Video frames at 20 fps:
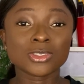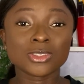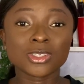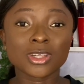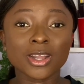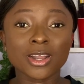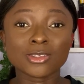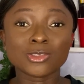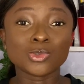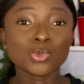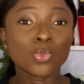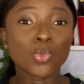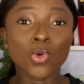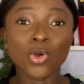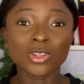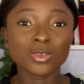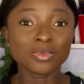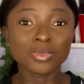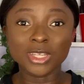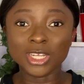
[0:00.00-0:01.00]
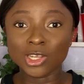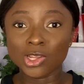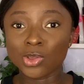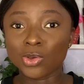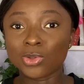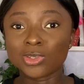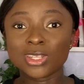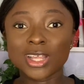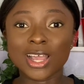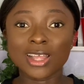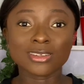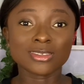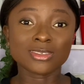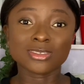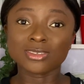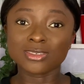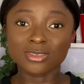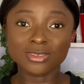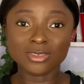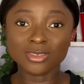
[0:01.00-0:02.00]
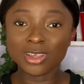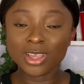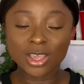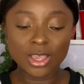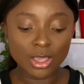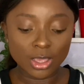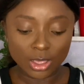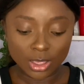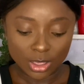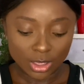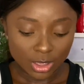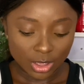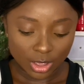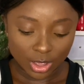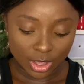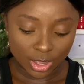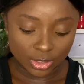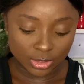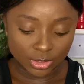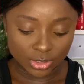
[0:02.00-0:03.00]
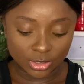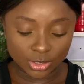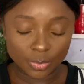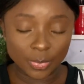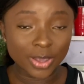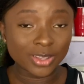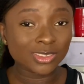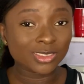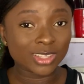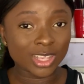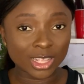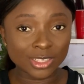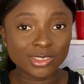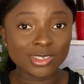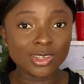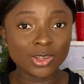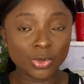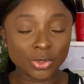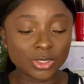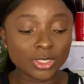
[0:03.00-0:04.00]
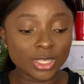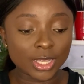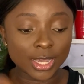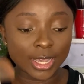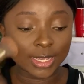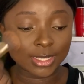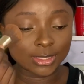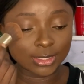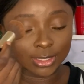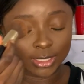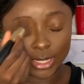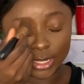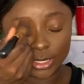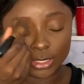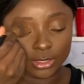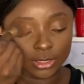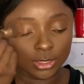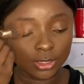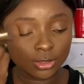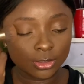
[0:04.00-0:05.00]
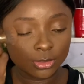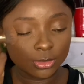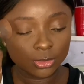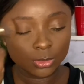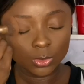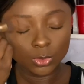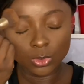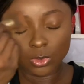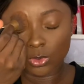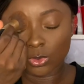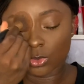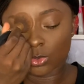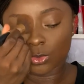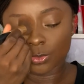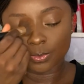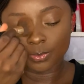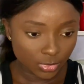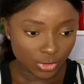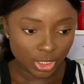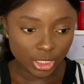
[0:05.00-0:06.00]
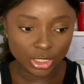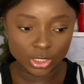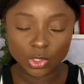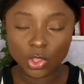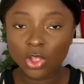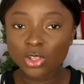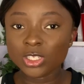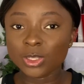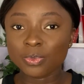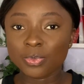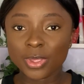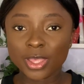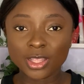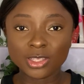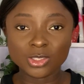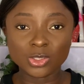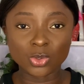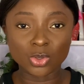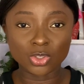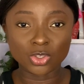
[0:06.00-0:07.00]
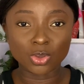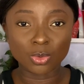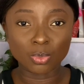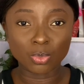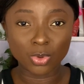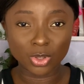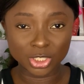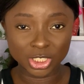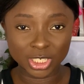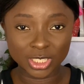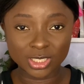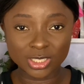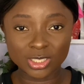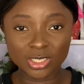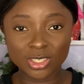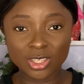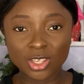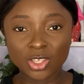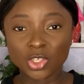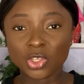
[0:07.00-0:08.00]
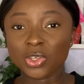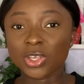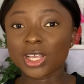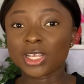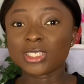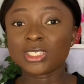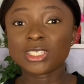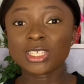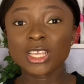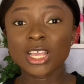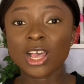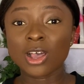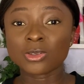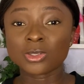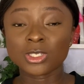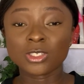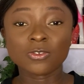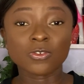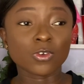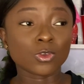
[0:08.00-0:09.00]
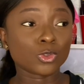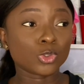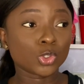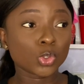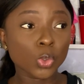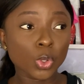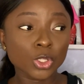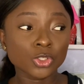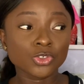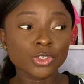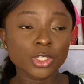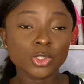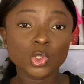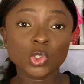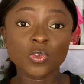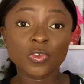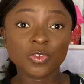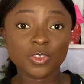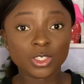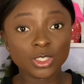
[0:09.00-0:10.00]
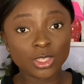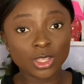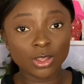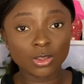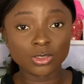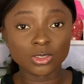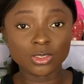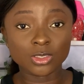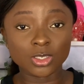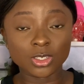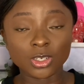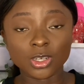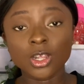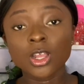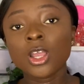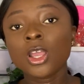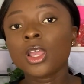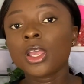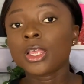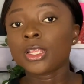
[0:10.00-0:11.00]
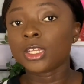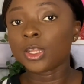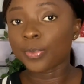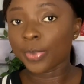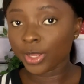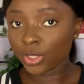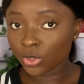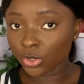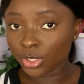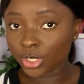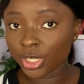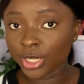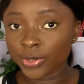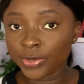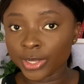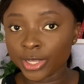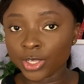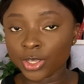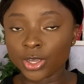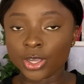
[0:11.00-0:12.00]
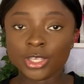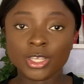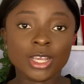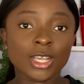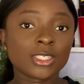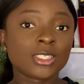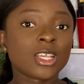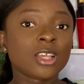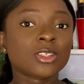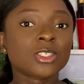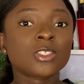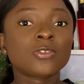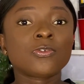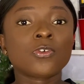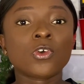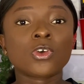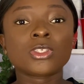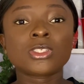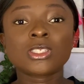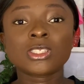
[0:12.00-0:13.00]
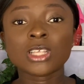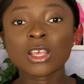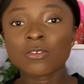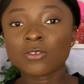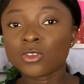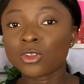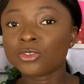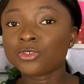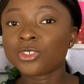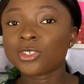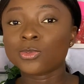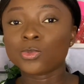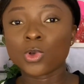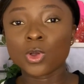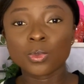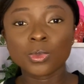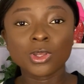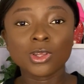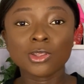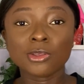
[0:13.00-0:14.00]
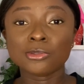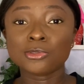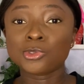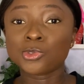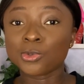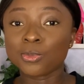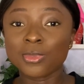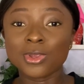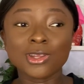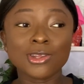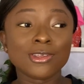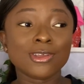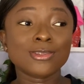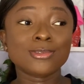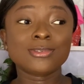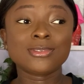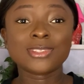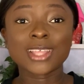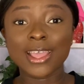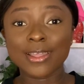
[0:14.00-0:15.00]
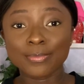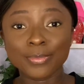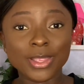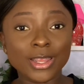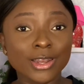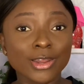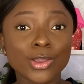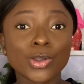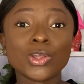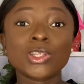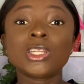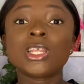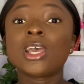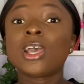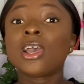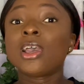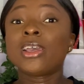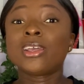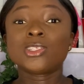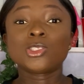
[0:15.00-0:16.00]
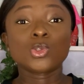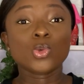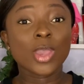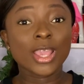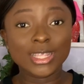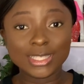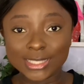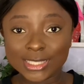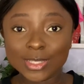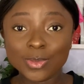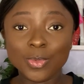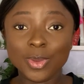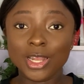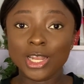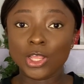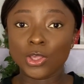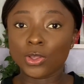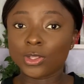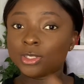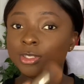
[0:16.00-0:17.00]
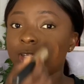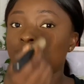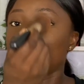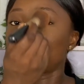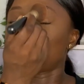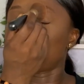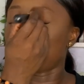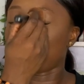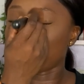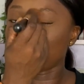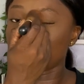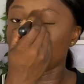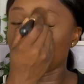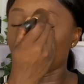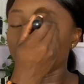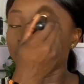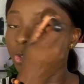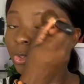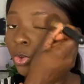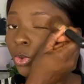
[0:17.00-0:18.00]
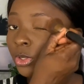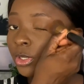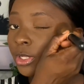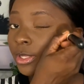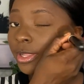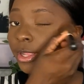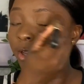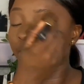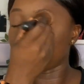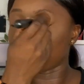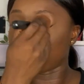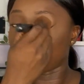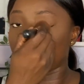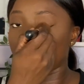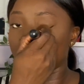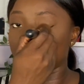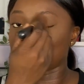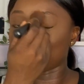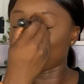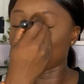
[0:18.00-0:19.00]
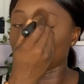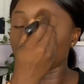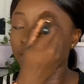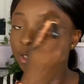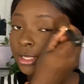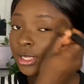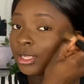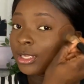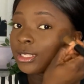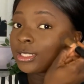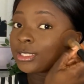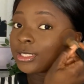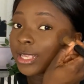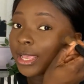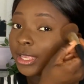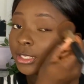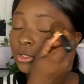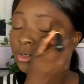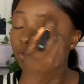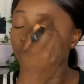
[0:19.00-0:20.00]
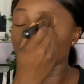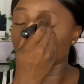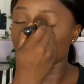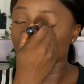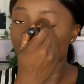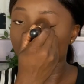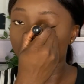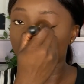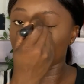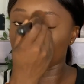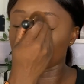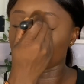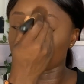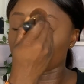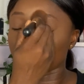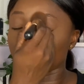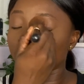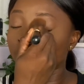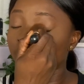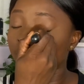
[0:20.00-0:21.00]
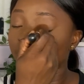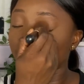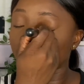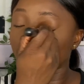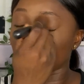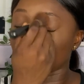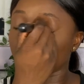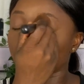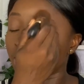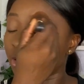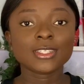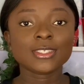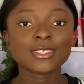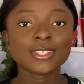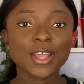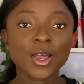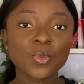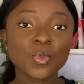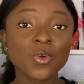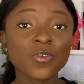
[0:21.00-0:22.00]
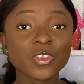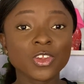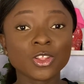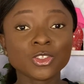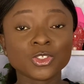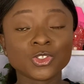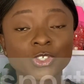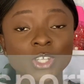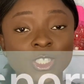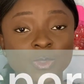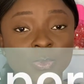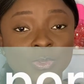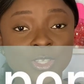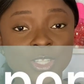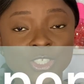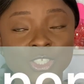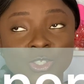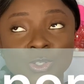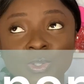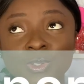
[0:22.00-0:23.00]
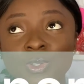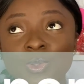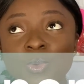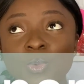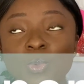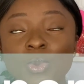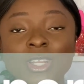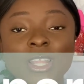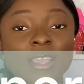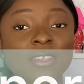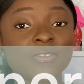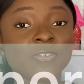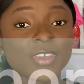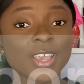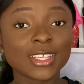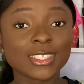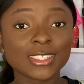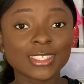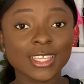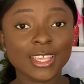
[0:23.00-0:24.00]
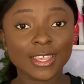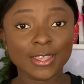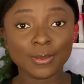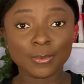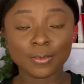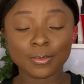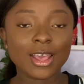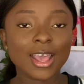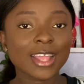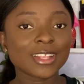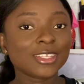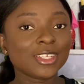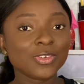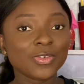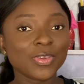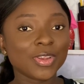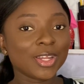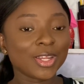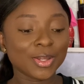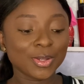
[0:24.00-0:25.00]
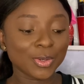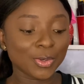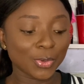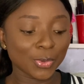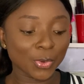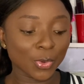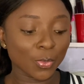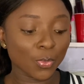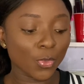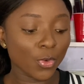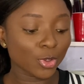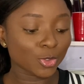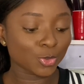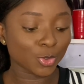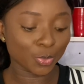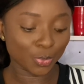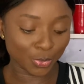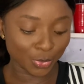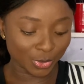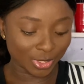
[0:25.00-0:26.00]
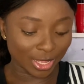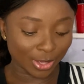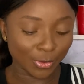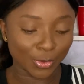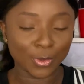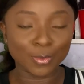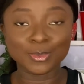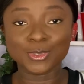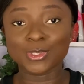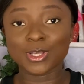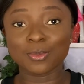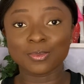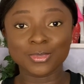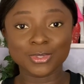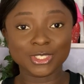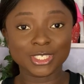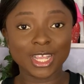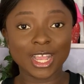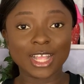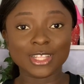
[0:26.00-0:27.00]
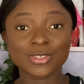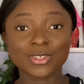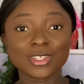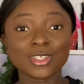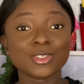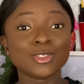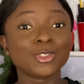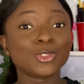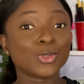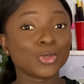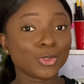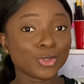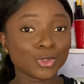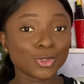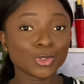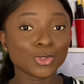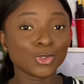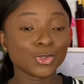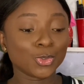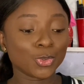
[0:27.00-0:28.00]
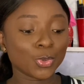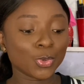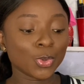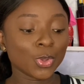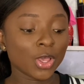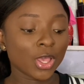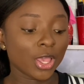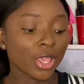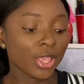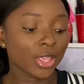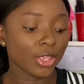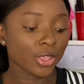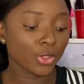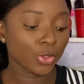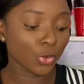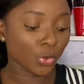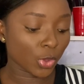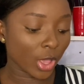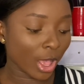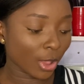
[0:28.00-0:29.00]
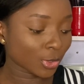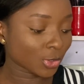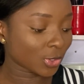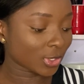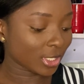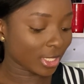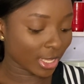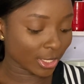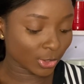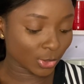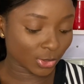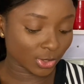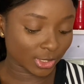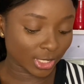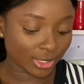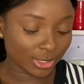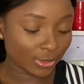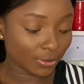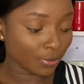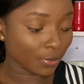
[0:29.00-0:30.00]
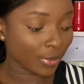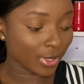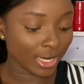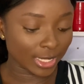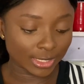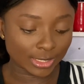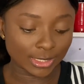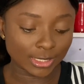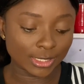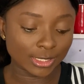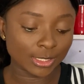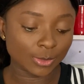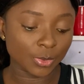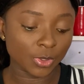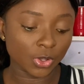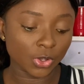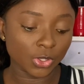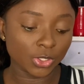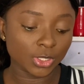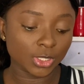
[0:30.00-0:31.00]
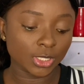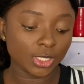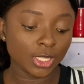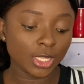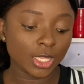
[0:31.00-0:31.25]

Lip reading: naira to 1 million, and the prices are actually on the high side. So it all depends on your budget. You can see houses for 200, 250,000 naira. Depending on the area you are, you can see houses for 700, 1 million, 2 million, 10 million to 80 million, depending also on the area and the size of the house and everything. Now moving on to transportation. When I first came, I didn't really know. Most people that come to Abuja actually don't know how to get to certain places, because